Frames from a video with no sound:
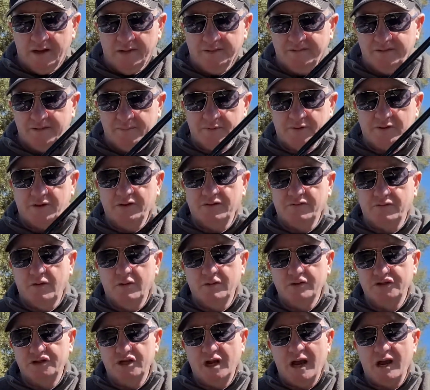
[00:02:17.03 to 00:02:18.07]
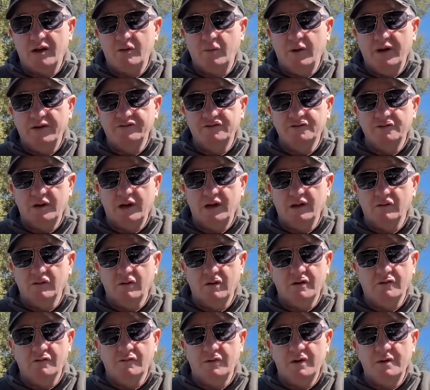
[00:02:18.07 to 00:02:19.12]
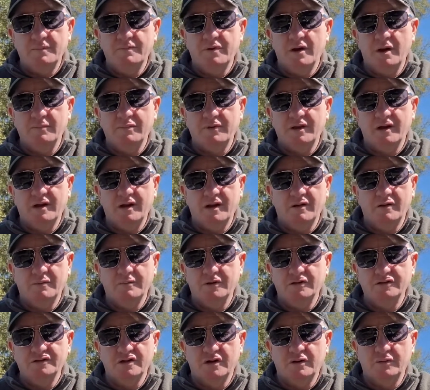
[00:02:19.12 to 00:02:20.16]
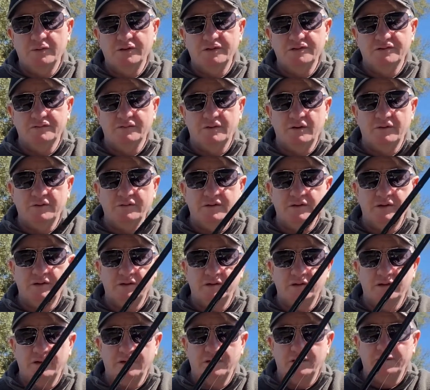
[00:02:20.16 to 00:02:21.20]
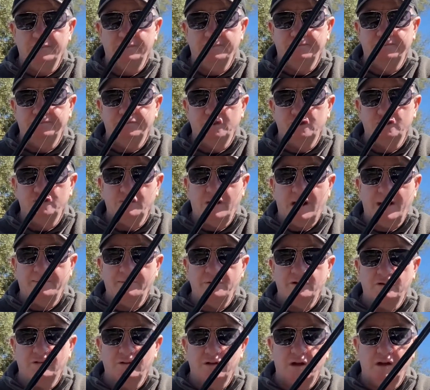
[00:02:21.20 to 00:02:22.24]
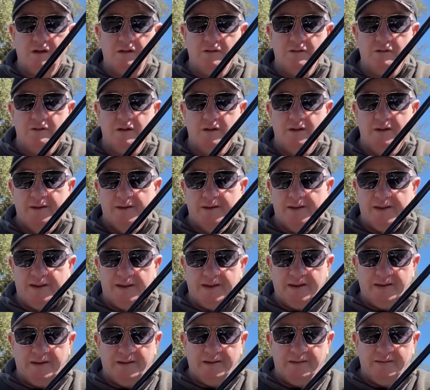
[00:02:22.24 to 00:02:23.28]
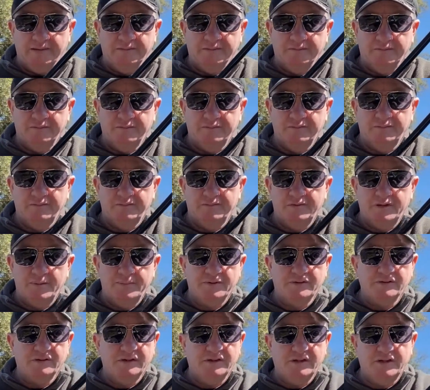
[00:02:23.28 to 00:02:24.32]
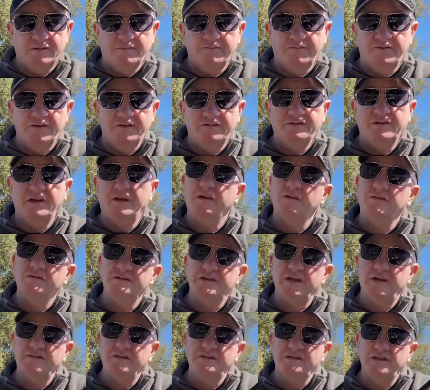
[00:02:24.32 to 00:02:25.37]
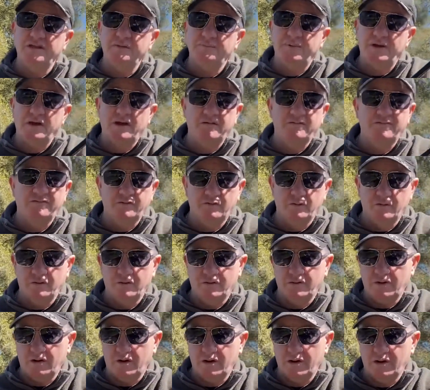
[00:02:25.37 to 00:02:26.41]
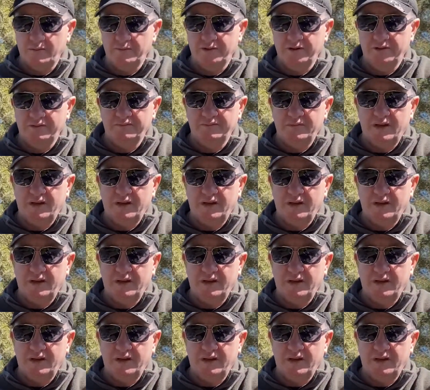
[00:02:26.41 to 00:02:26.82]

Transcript: Typically throw a shockwave trailer on a green pumpkin. I almost always throw the shrapnel color, and typically 15 or 17 pound fluorocarbon.